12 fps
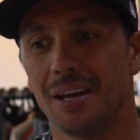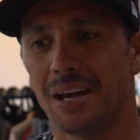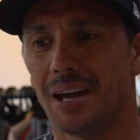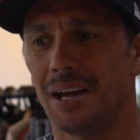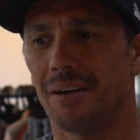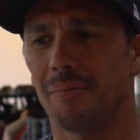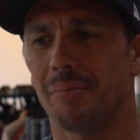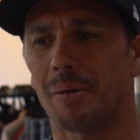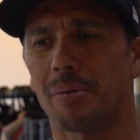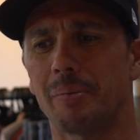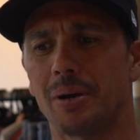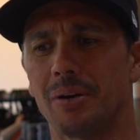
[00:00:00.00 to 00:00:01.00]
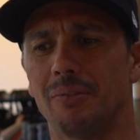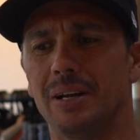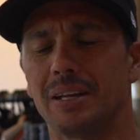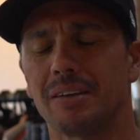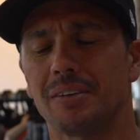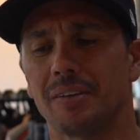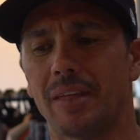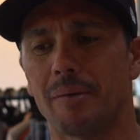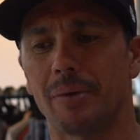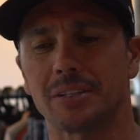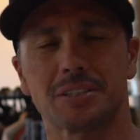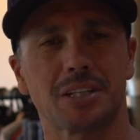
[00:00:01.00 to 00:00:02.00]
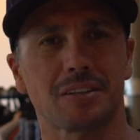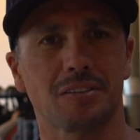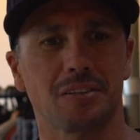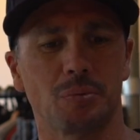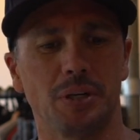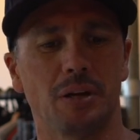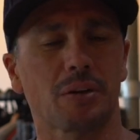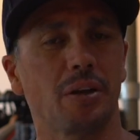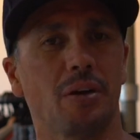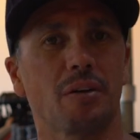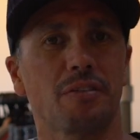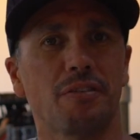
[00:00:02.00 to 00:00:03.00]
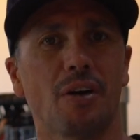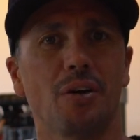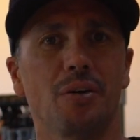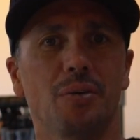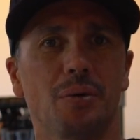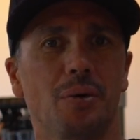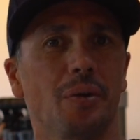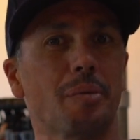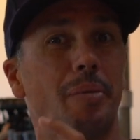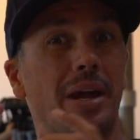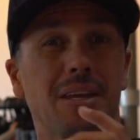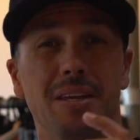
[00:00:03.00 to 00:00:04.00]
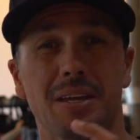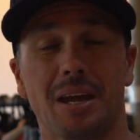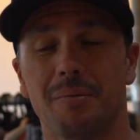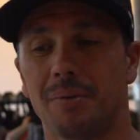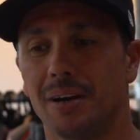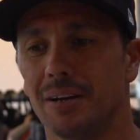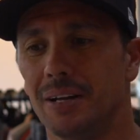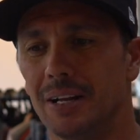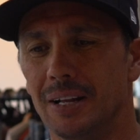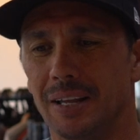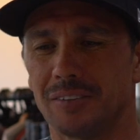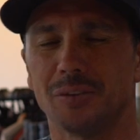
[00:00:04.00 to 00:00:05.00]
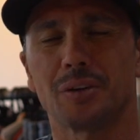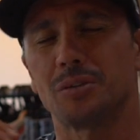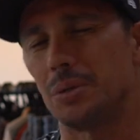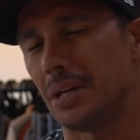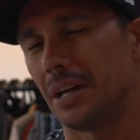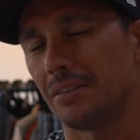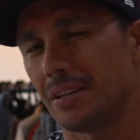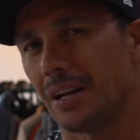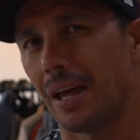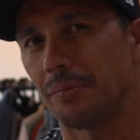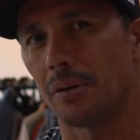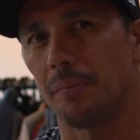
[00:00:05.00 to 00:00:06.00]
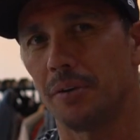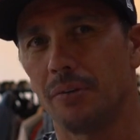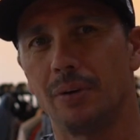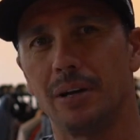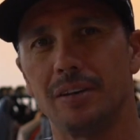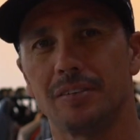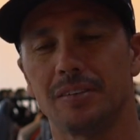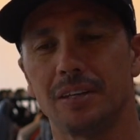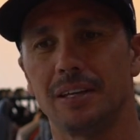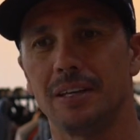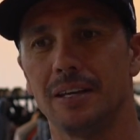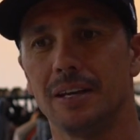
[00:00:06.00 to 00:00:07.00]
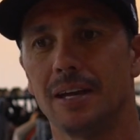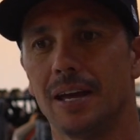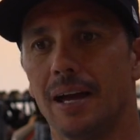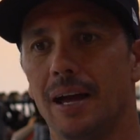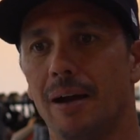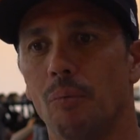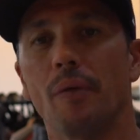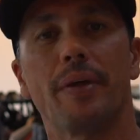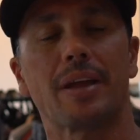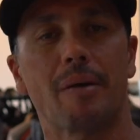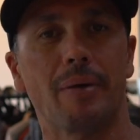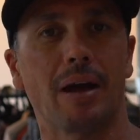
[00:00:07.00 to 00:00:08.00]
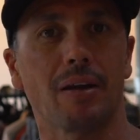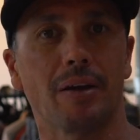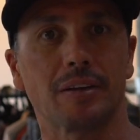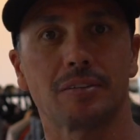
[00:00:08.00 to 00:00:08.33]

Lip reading: They probably don't really give it that much justice when you're looking on a phone or on the back of your camera. It's not until you get into the laptop do you really see what they come out like.